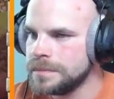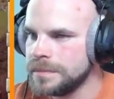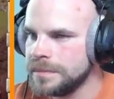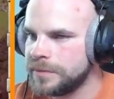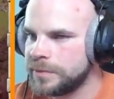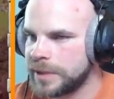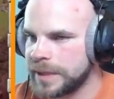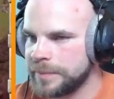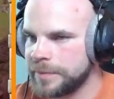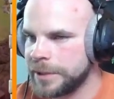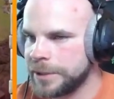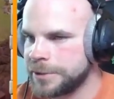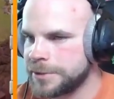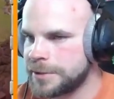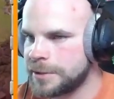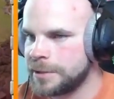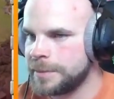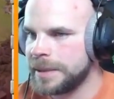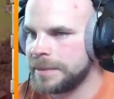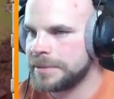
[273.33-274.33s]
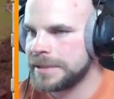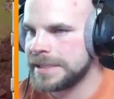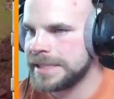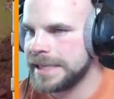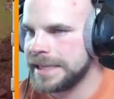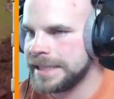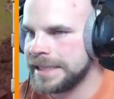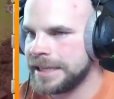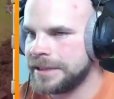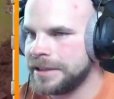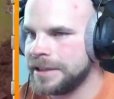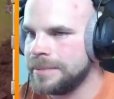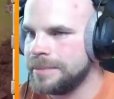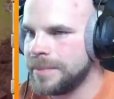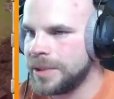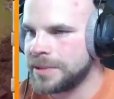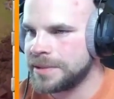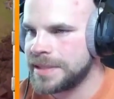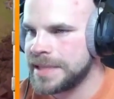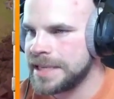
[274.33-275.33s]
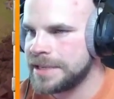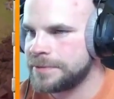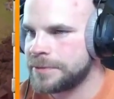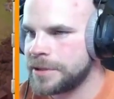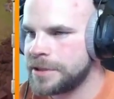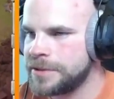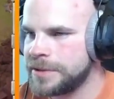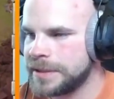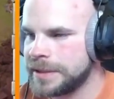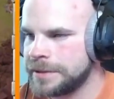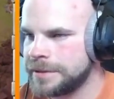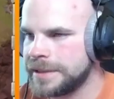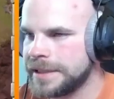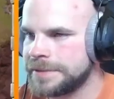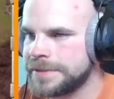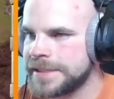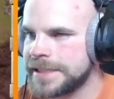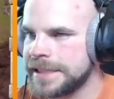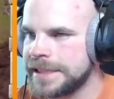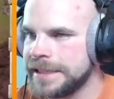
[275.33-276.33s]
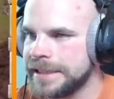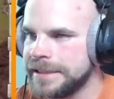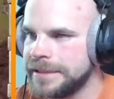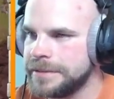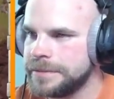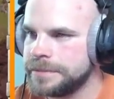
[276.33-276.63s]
Flameflinger's going to be able to take down the Multi-Inferno on the left side.